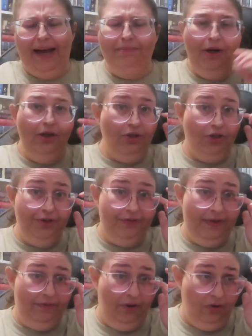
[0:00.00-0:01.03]
I'm not sure if
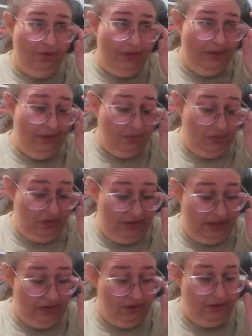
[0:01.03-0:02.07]
I've hauled these ones
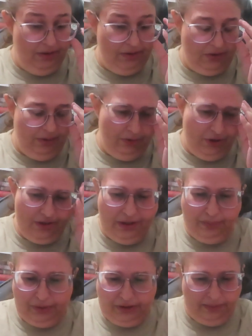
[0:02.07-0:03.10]
yet or not, so I'm just
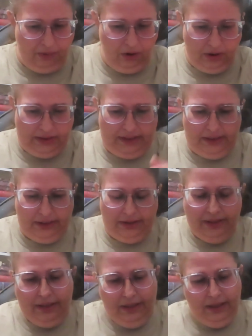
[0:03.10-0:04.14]
gonna put them on here.
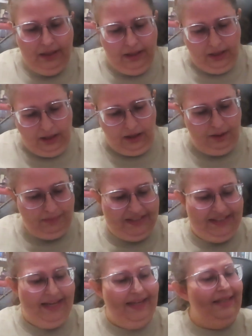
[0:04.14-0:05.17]

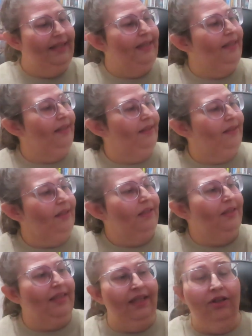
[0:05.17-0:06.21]
And that is
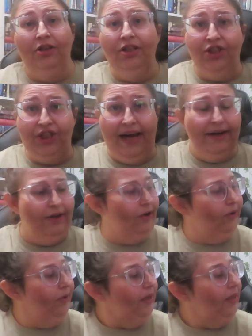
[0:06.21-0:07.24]
To Kill a
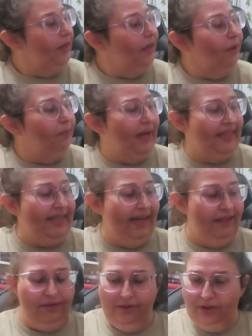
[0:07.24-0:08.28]
Shadow by
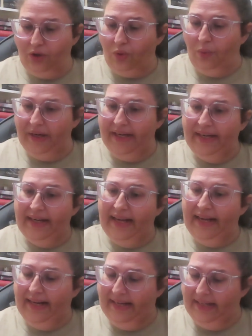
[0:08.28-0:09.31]
Catherine Quinn
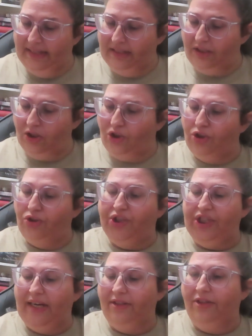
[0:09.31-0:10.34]
and To
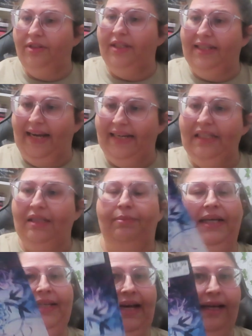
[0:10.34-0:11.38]
Shatter the Night
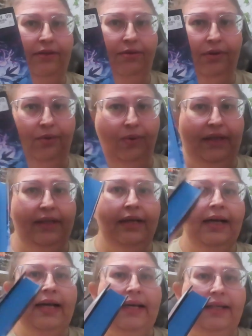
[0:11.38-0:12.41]
by Catherine Quinn.
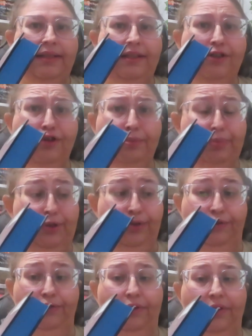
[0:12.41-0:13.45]
And these are
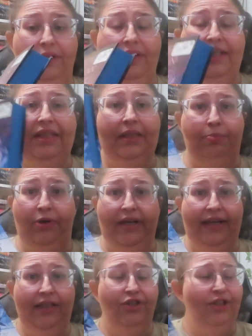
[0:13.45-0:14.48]
beautifully sprayed
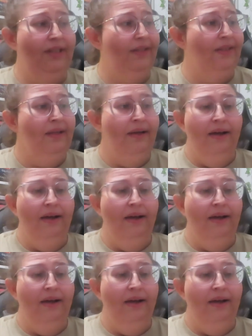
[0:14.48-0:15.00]
edges.